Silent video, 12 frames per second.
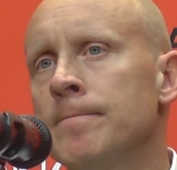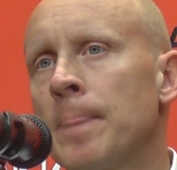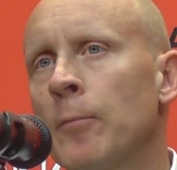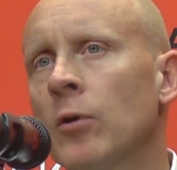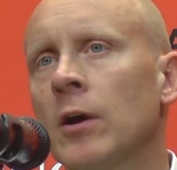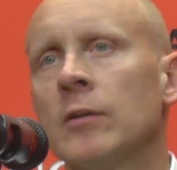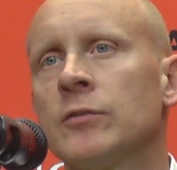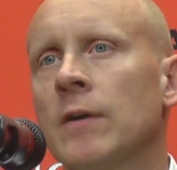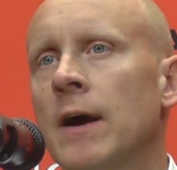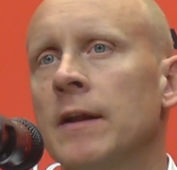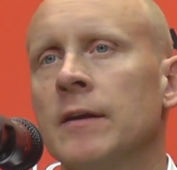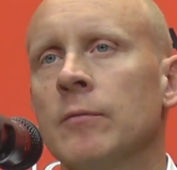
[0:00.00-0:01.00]
We're going to
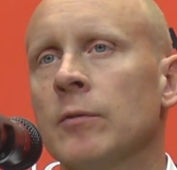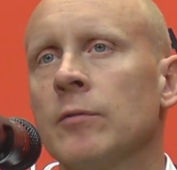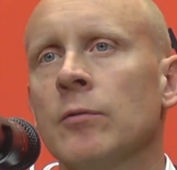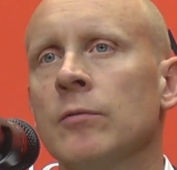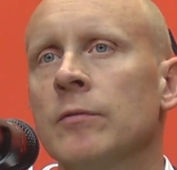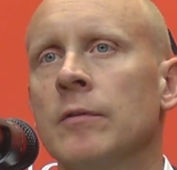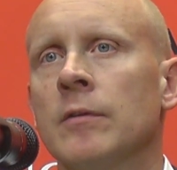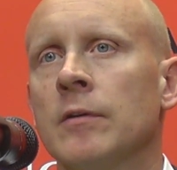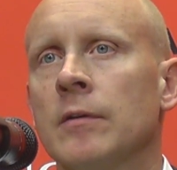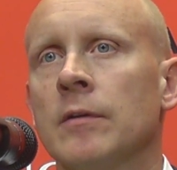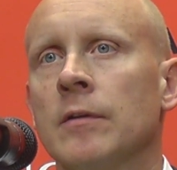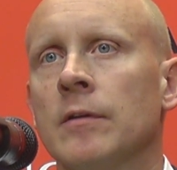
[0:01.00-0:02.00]
try to recruit
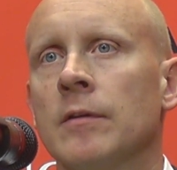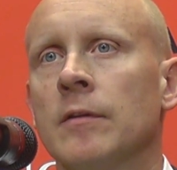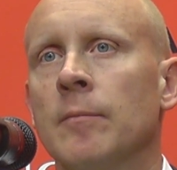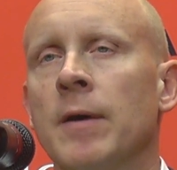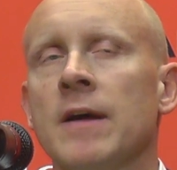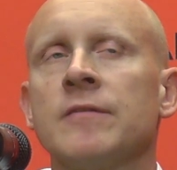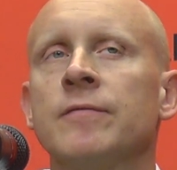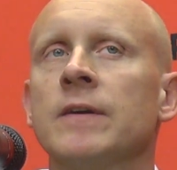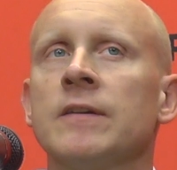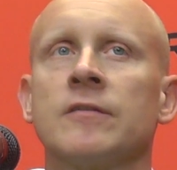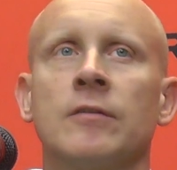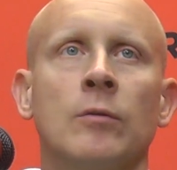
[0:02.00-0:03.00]
the best
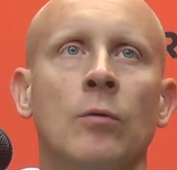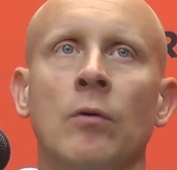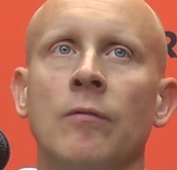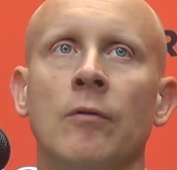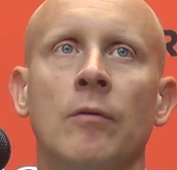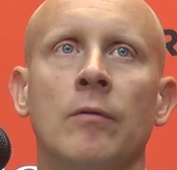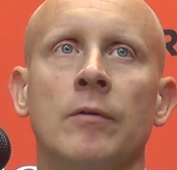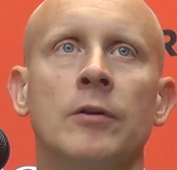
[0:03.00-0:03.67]
fits to Louisville.